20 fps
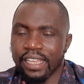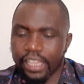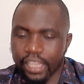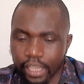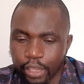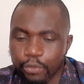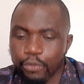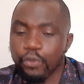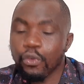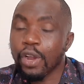
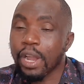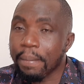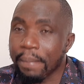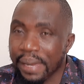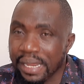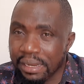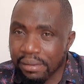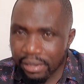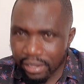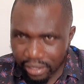If
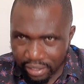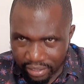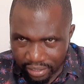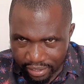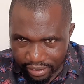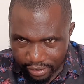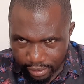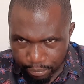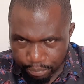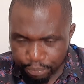Ukambani
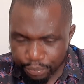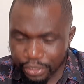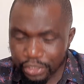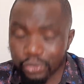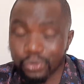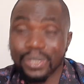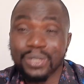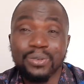M Ps were